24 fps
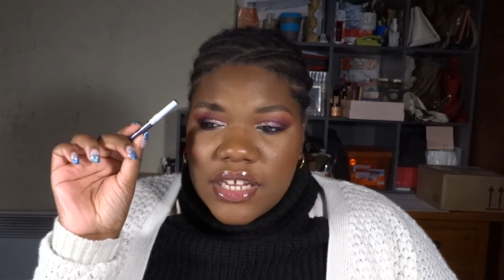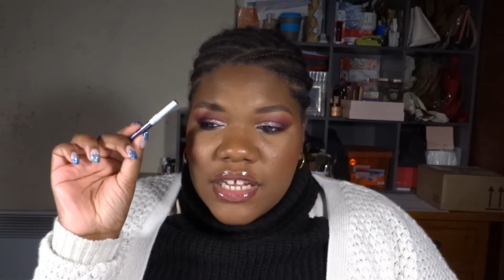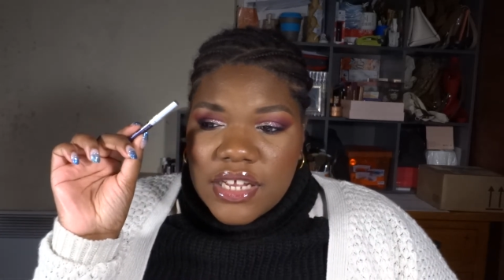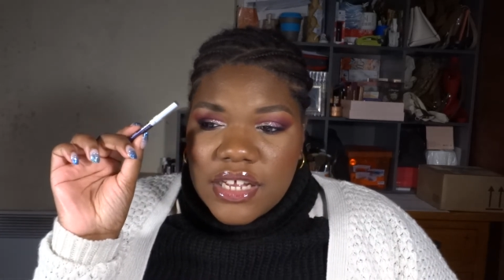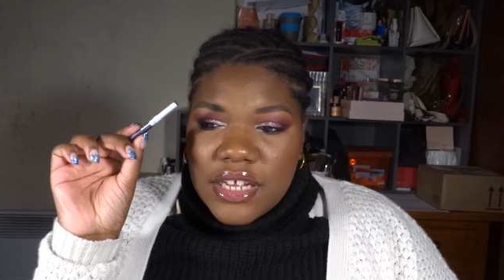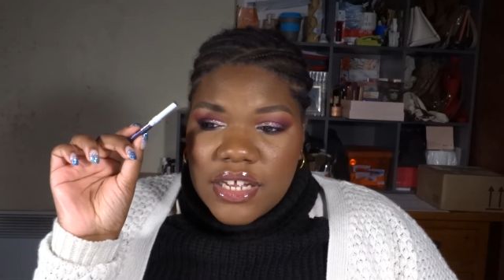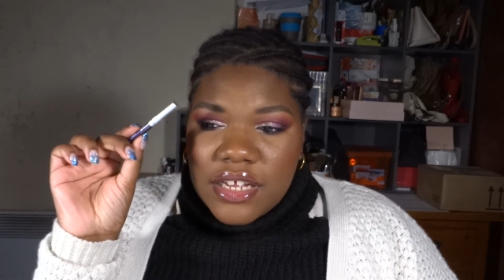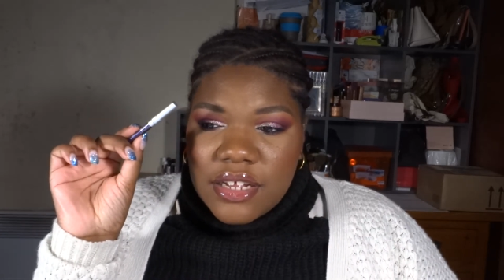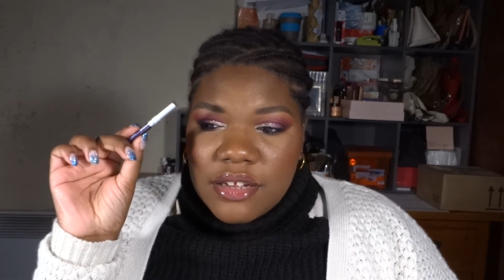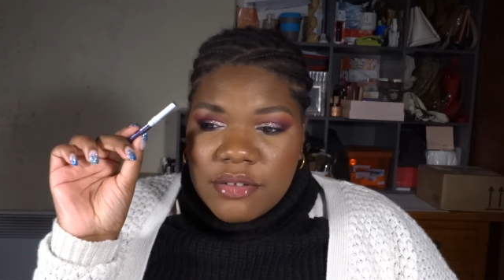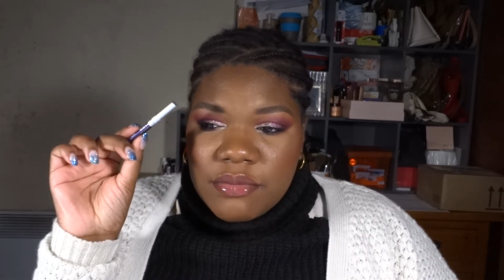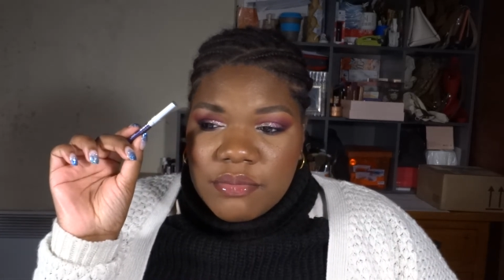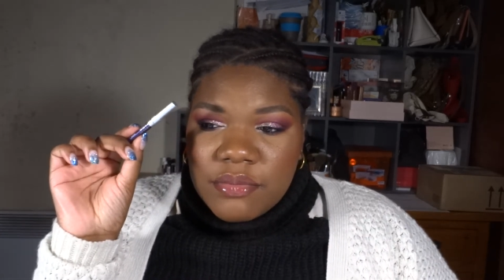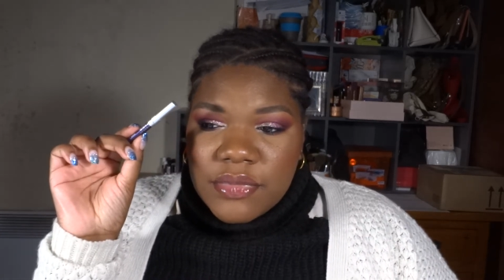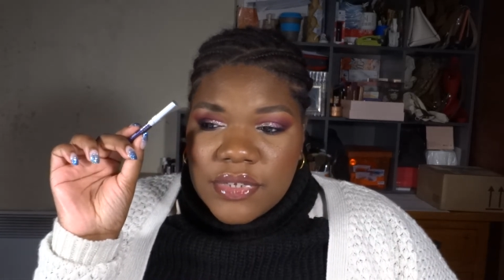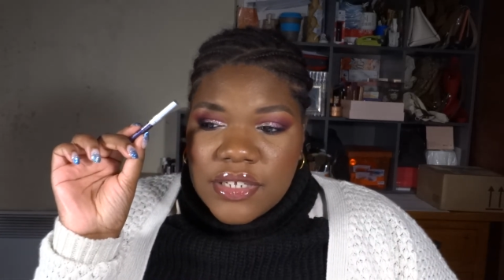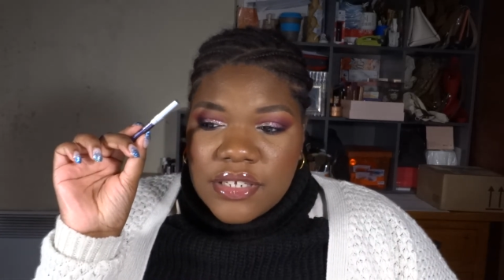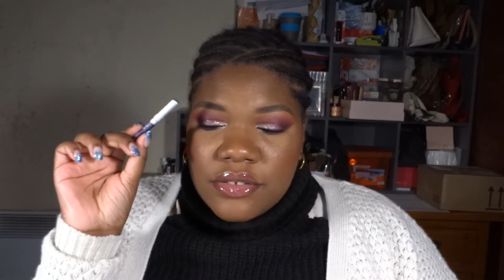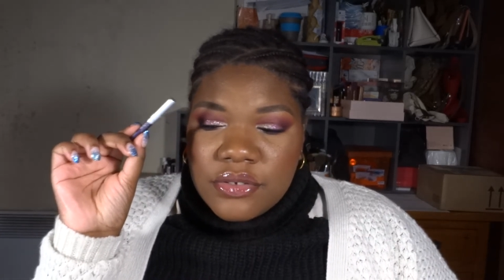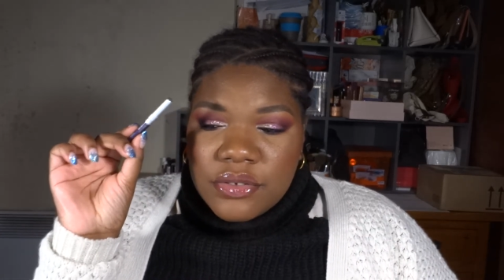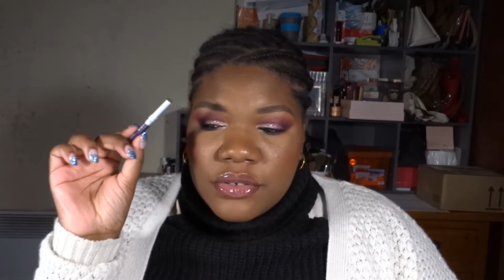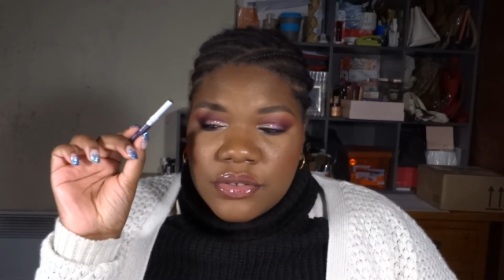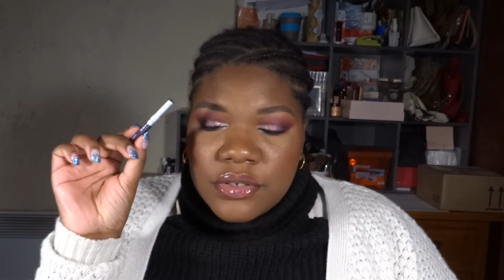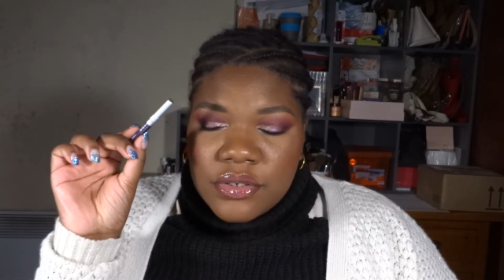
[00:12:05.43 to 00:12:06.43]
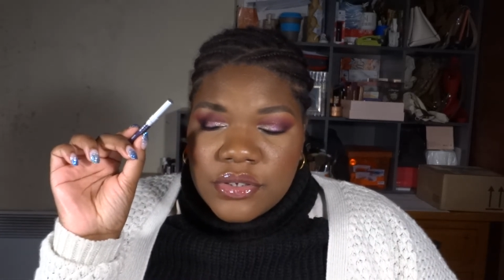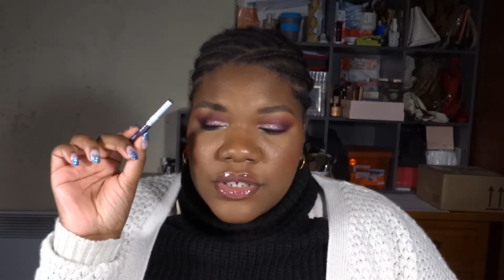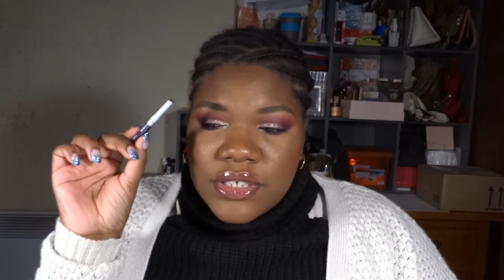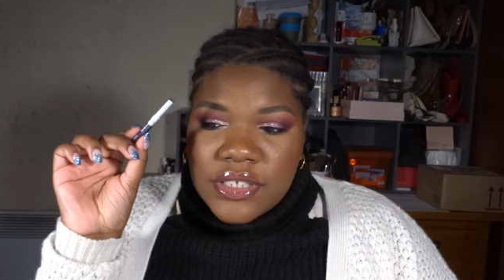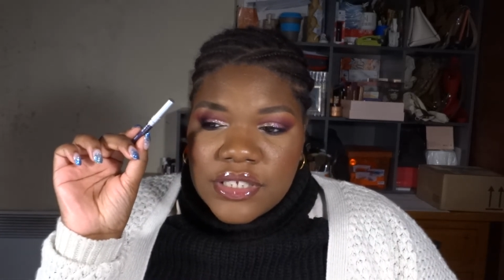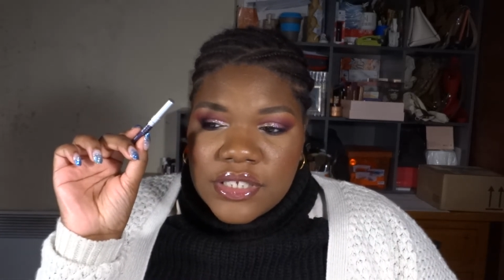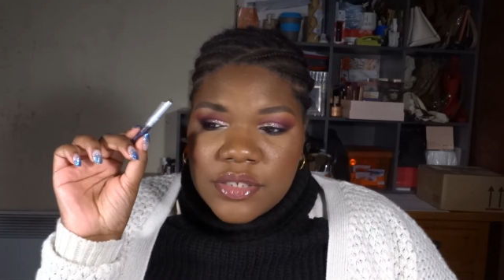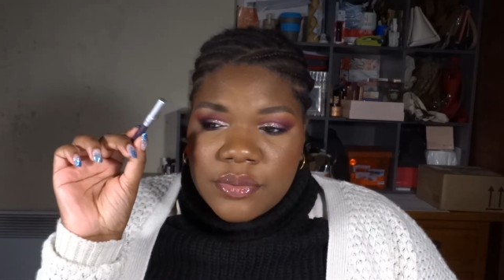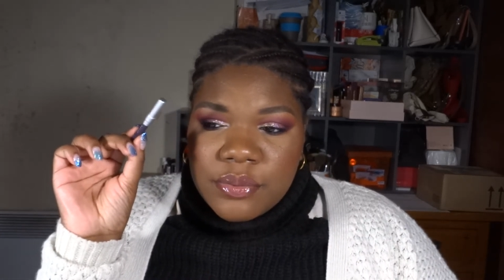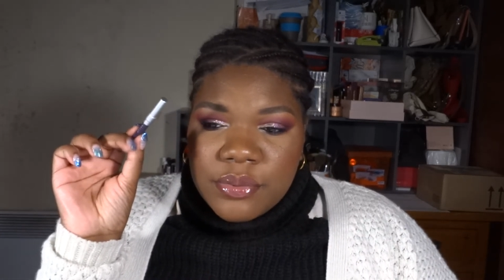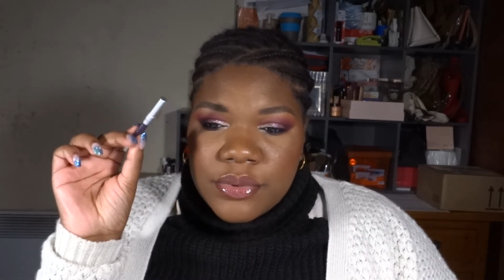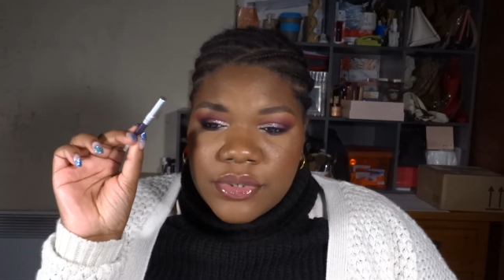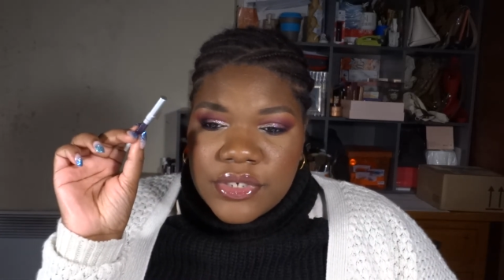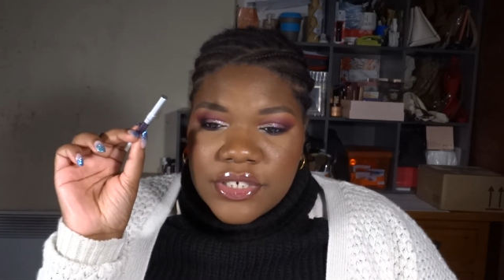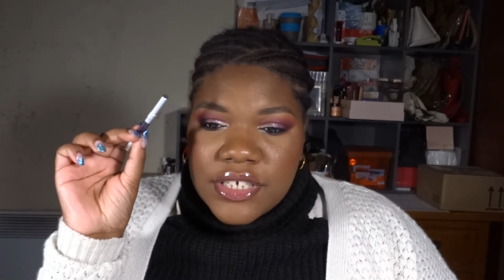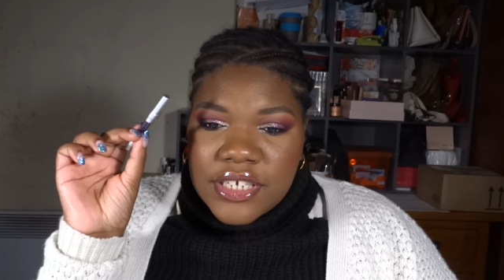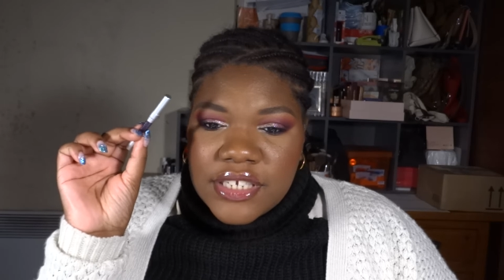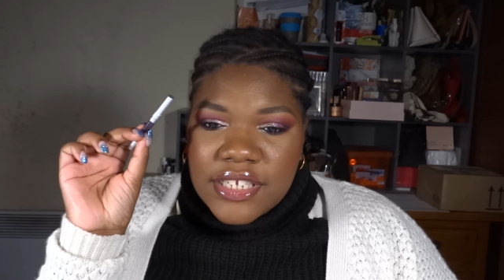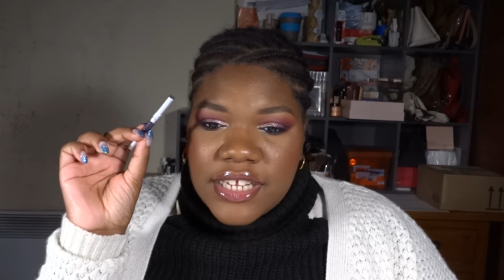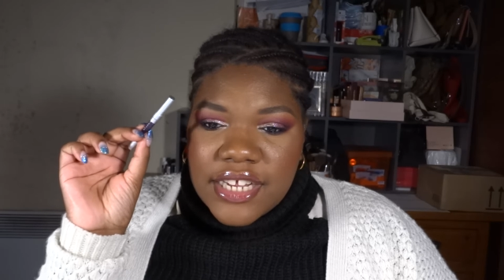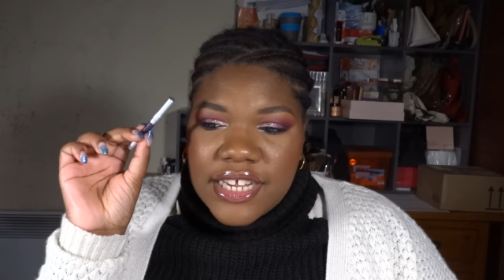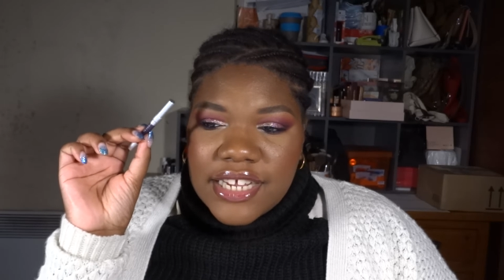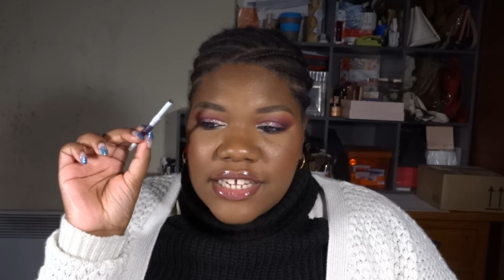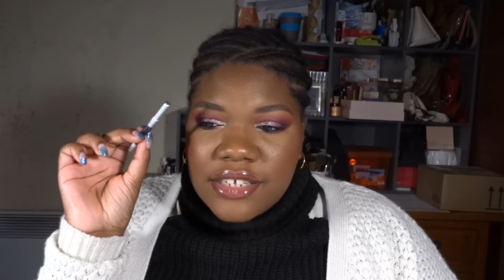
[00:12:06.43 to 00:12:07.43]
in total in this
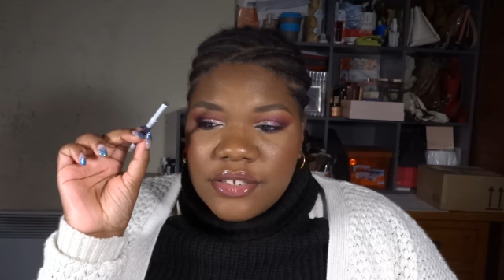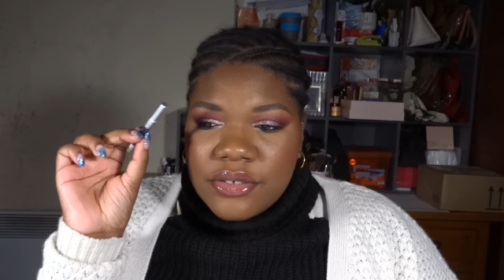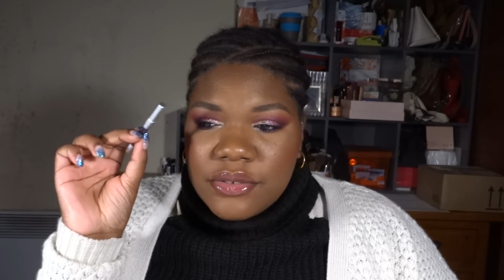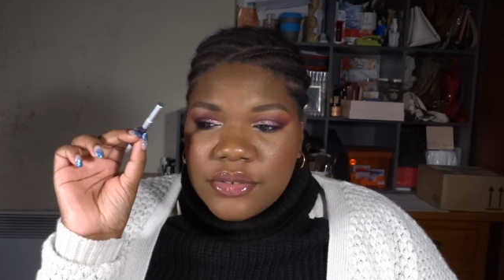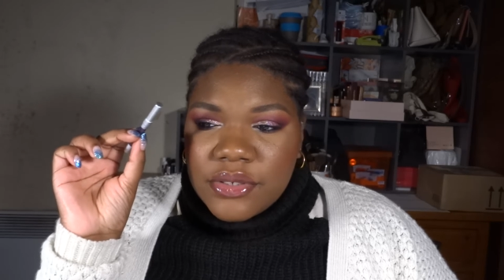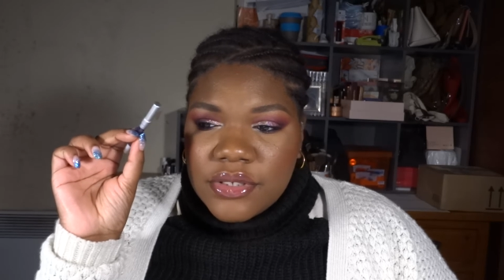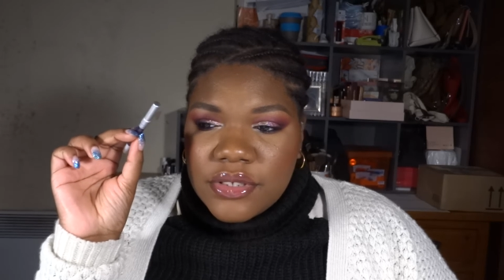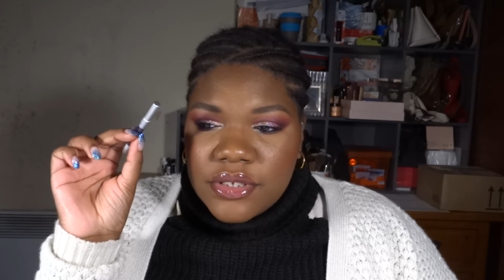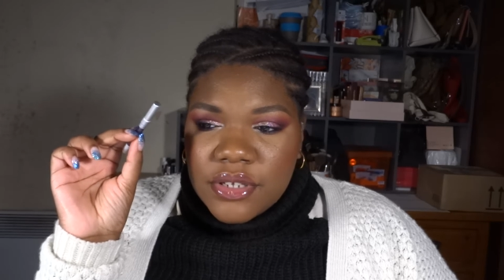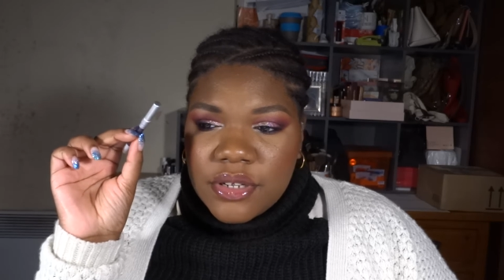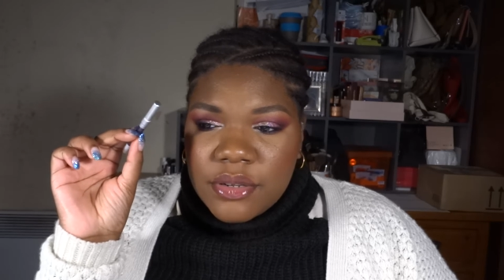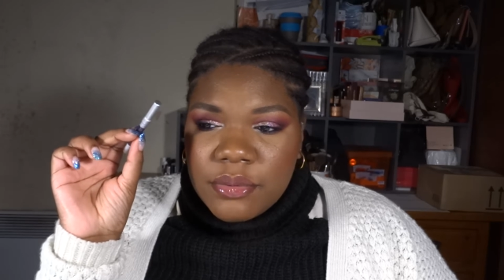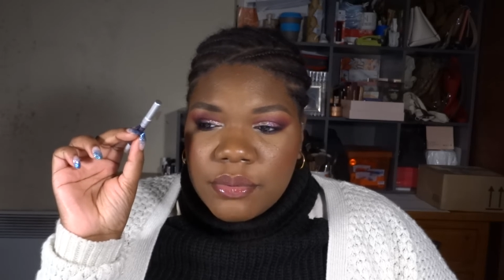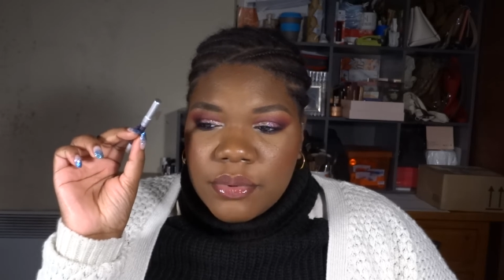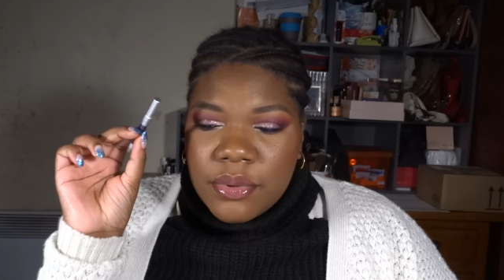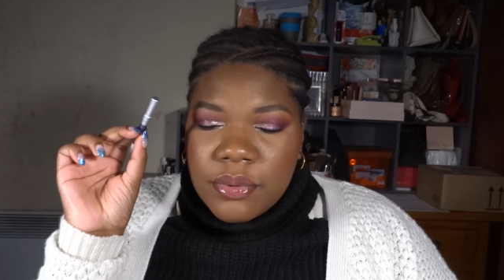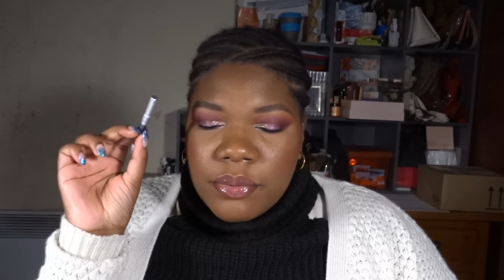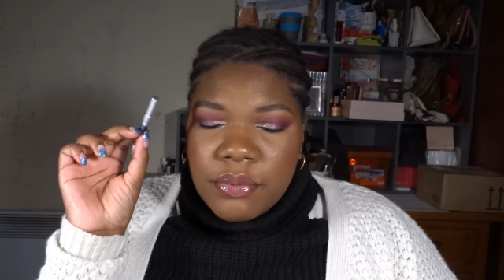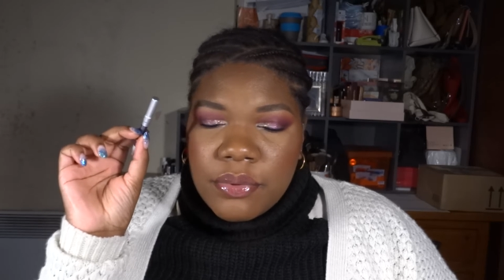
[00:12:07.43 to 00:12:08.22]
project I used up